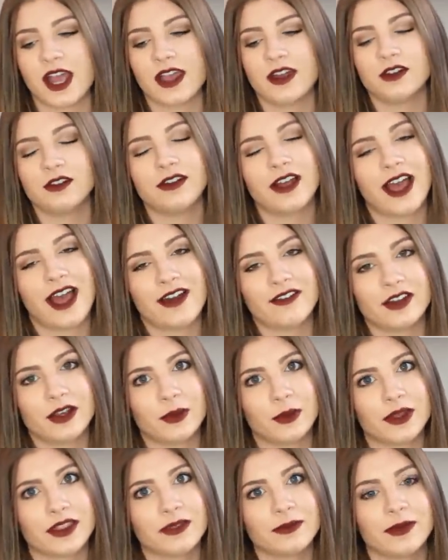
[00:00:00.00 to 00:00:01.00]
I don't have
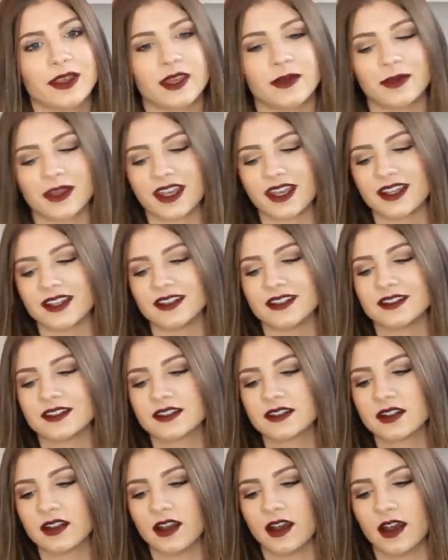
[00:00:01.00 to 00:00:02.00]
it with me
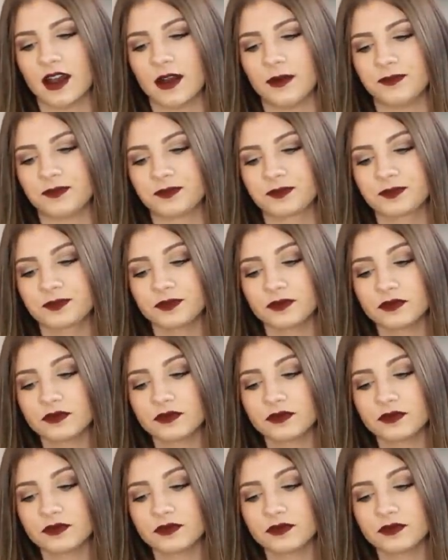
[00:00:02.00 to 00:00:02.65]
because um,